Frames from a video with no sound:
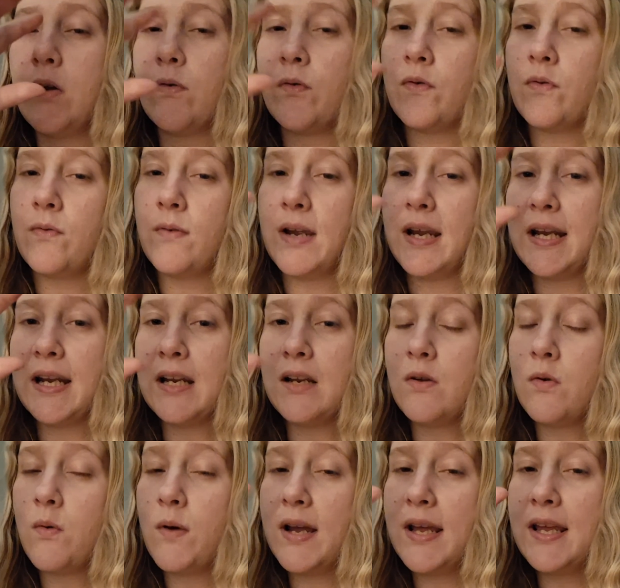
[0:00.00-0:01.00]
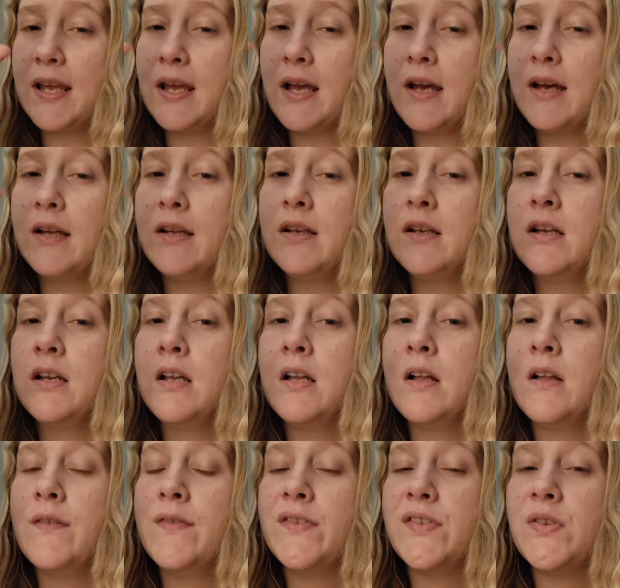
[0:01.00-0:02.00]
created quite yet.
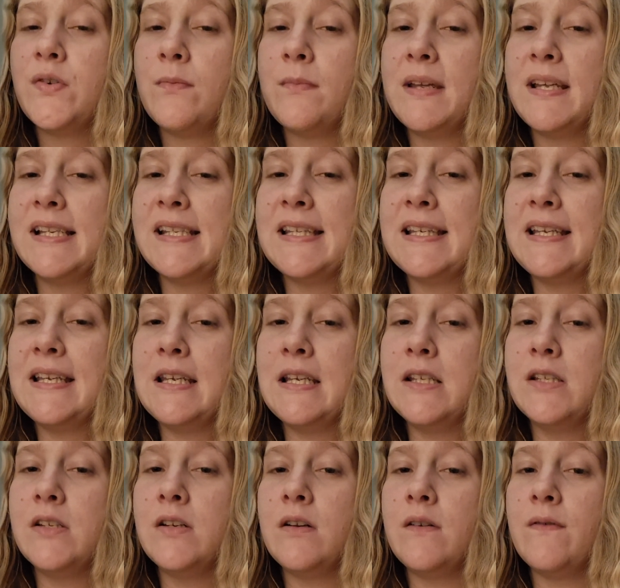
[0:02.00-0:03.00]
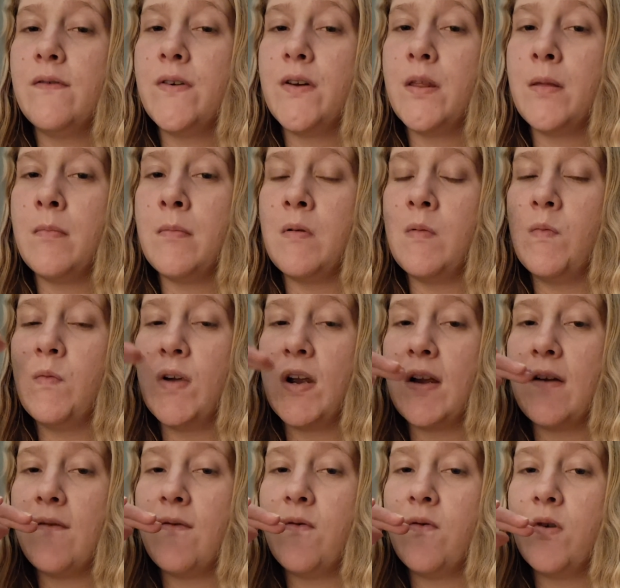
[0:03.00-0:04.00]
So it makes it easier for them to bring
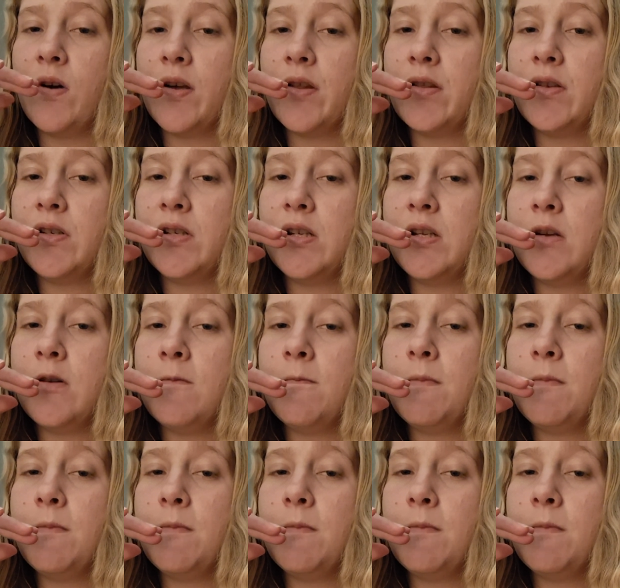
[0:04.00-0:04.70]
it forth to you.